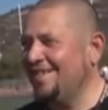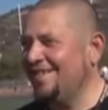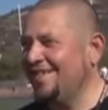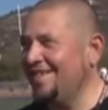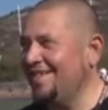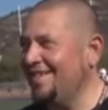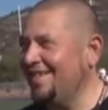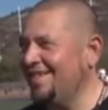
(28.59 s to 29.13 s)

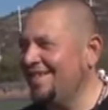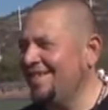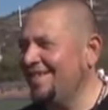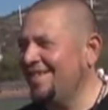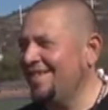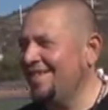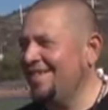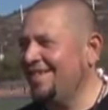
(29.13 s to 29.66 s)

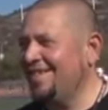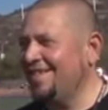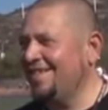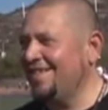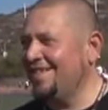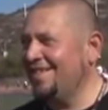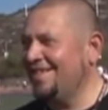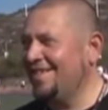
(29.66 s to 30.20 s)

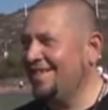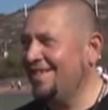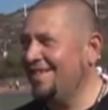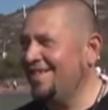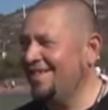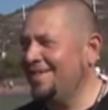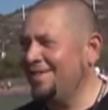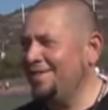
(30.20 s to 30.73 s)

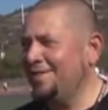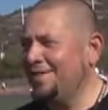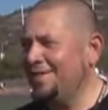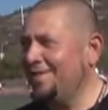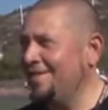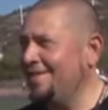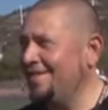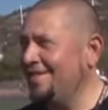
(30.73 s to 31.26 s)

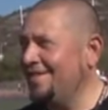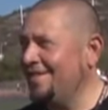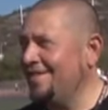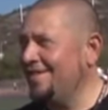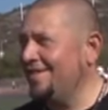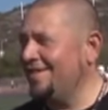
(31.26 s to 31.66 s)
(silent)